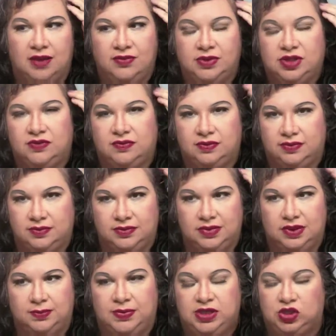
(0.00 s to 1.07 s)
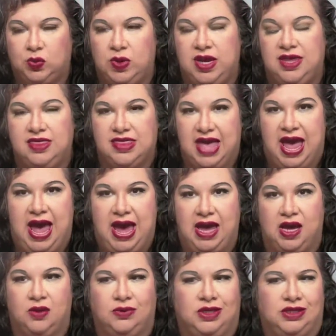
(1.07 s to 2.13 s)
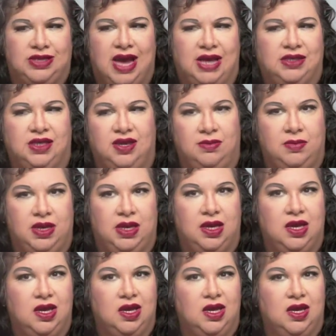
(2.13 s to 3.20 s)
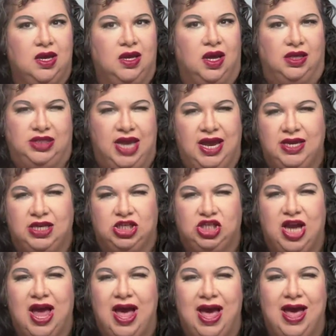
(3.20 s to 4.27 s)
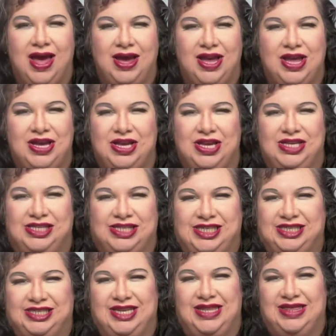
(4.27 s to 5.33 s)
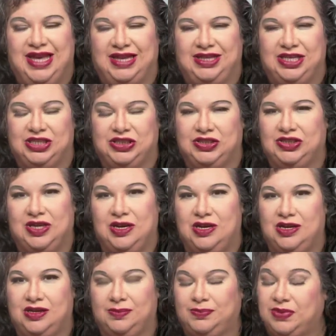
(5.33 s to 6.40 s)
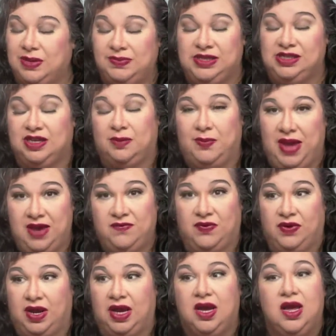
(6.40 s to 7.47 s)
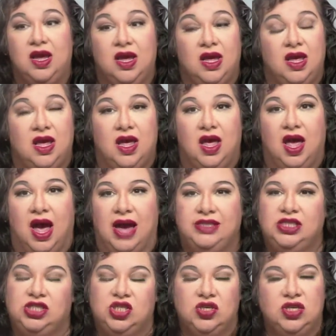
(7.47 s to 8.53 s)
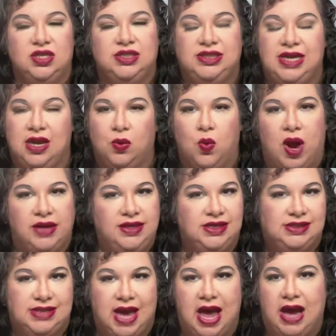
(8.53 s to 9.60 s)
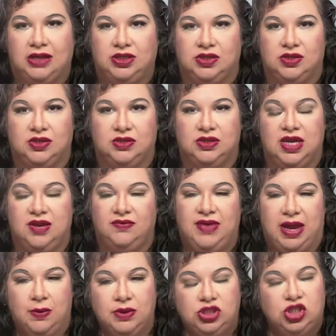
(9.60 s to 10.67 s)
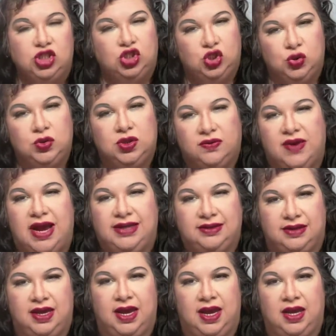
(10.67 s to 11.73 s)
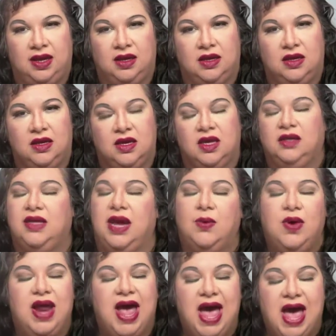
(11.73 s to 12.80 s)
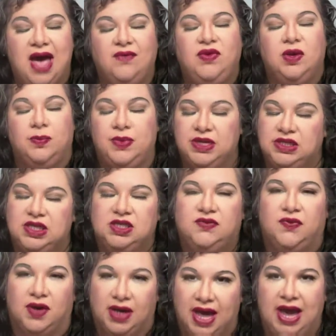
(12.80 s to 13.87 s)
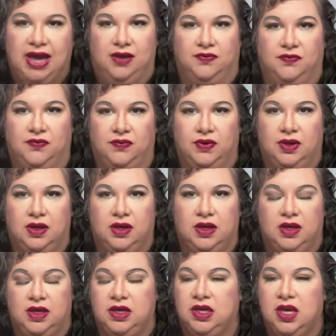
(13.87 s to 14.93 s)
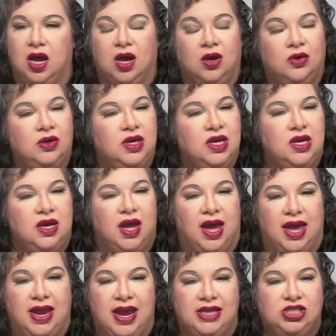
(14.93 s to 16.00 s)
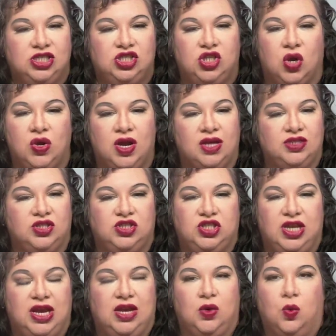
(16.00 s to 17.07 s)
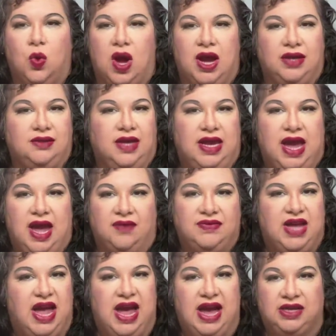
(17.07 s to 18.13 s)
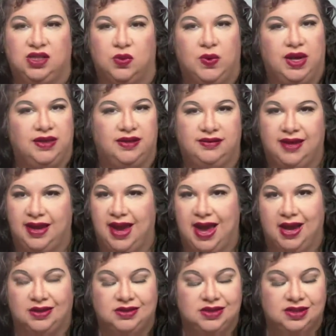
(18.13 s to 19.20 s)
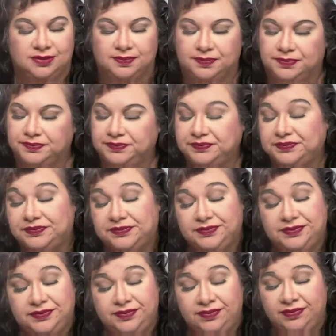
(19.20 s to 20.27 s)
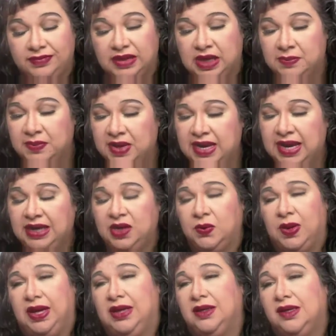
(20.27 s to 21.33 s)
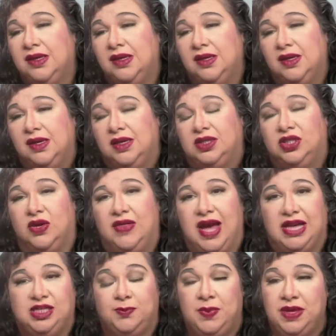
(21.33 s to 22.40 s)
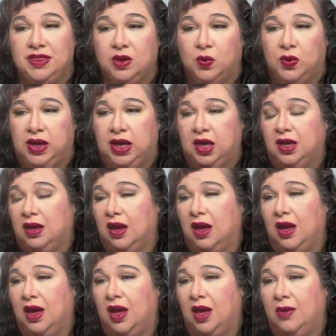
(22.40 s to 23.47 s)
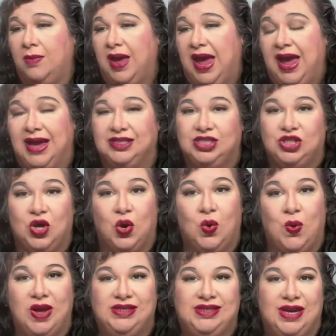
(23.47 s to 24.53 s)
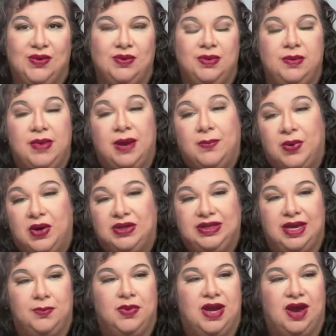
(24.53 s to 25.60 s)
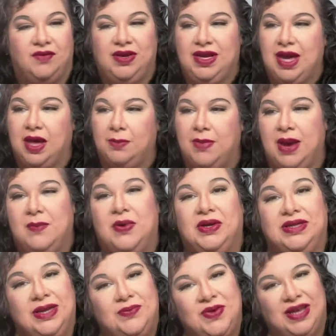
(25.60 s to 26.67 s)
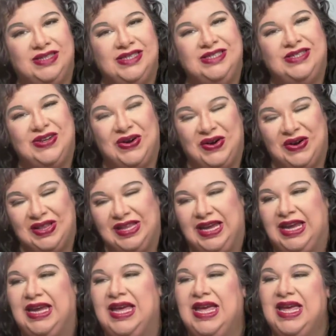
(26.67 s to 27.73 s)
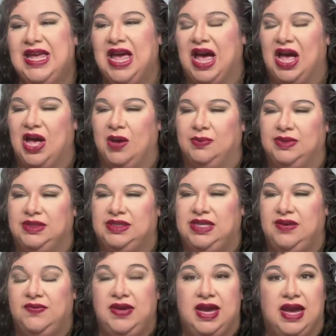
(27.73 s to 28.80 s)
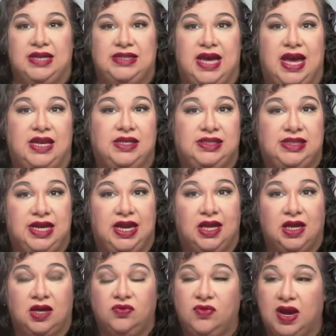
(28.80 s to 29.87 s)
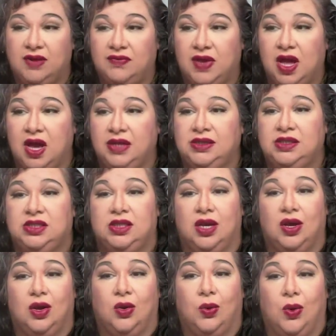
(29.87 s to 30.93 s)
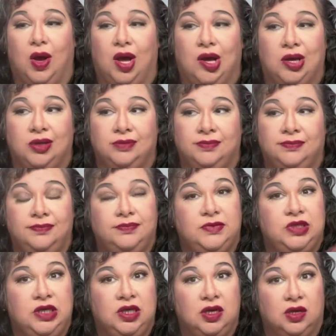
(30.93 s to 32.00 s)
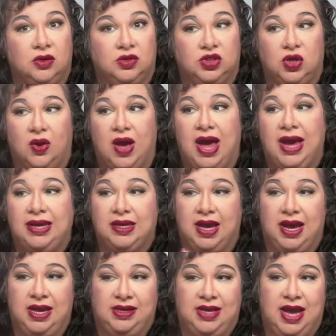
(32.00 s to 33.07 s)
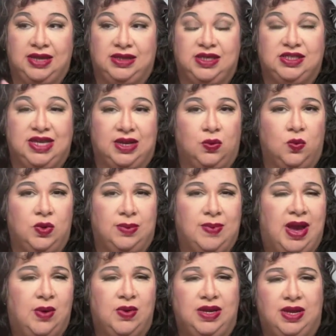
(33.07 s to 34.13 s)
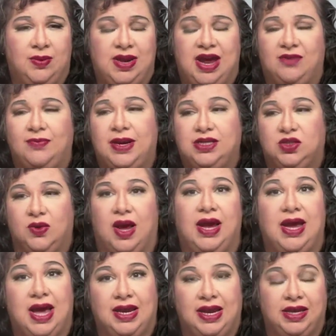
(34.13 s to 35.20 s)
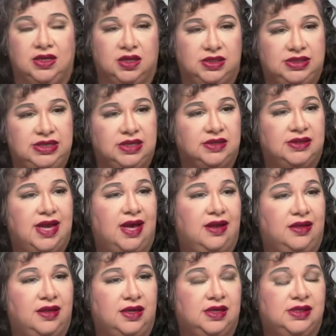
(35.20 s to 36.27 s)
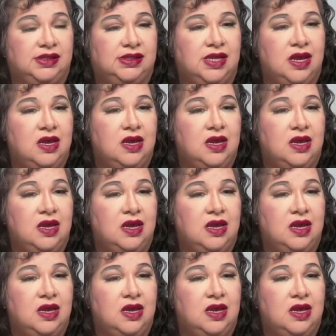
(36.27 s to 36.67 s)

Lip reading: was between that and the doctor giving me a tetanus shot, insisting that somebody's going to pay for it. I just don't understand why these doctors, if they would just do the right thing, they would have your business for life, And I just don't understand why they have to act the way that they act. But anyway, so that's been the week. And so Wednesday will be my birthday, but I already got my birthday presents early. CVS had a sale on Revlon, so so I got these like buy one get one half price. So I got like good deals out of this.